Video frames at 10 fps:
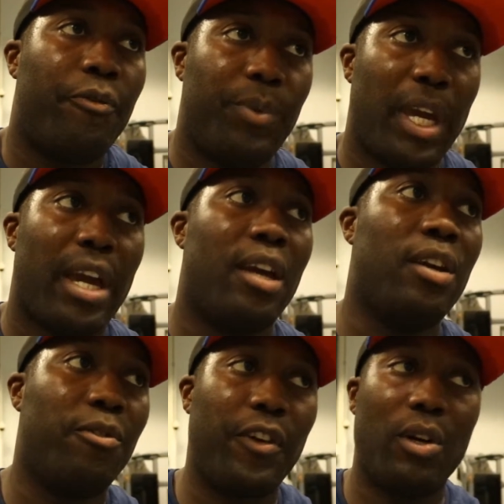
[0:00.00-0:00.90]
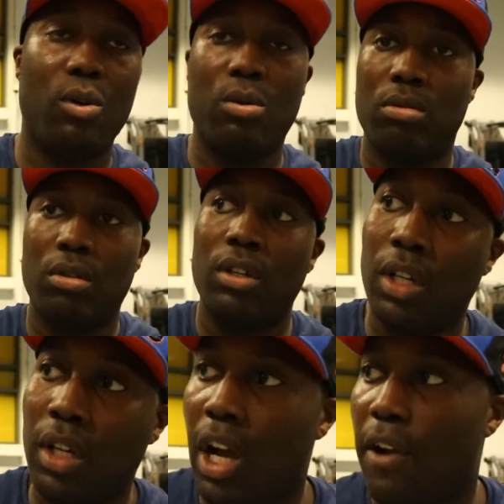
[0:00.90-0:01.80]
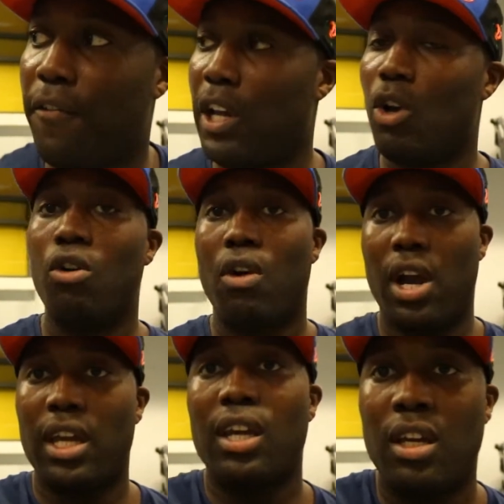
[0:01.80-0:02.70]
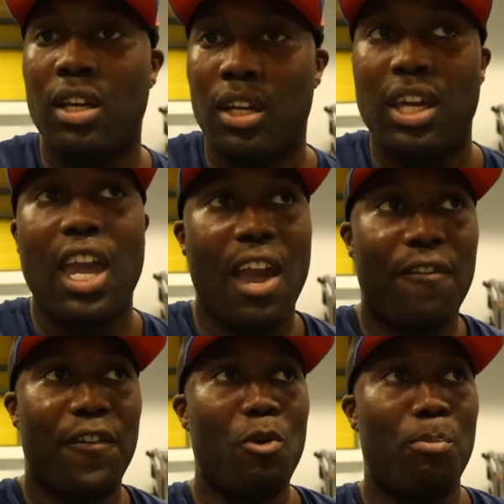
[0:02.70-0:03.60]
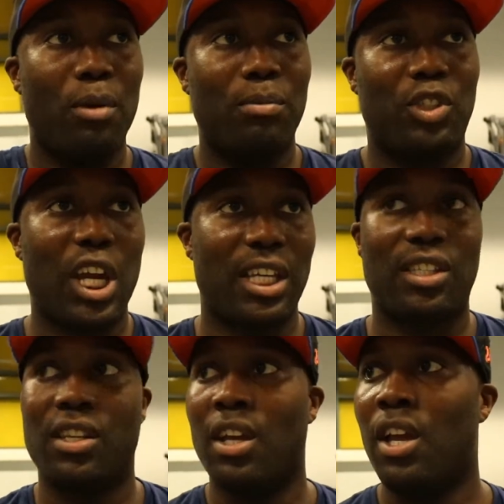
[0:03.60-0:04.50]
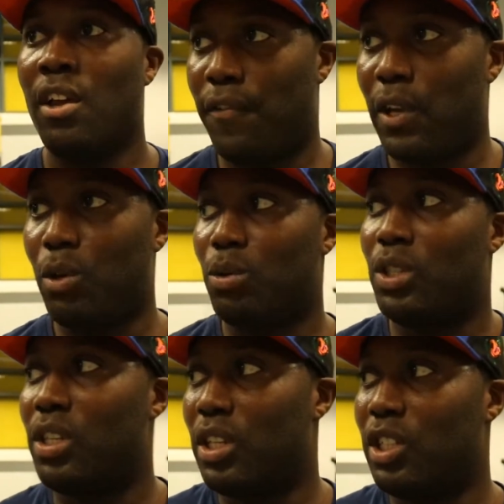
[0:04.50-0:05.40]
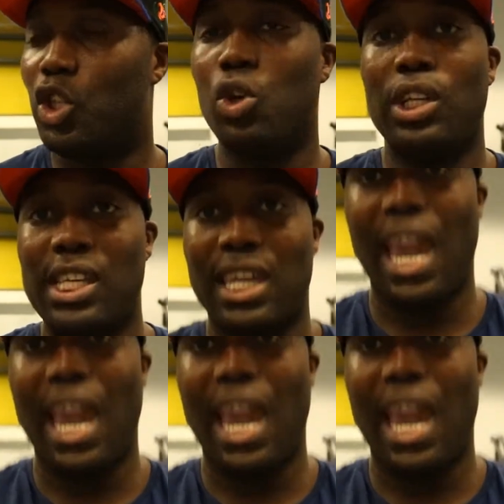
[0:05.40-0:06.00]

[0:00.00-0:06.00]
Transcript: Yeah, feel all right. Yeah, feel pumped. Chest feels as good as it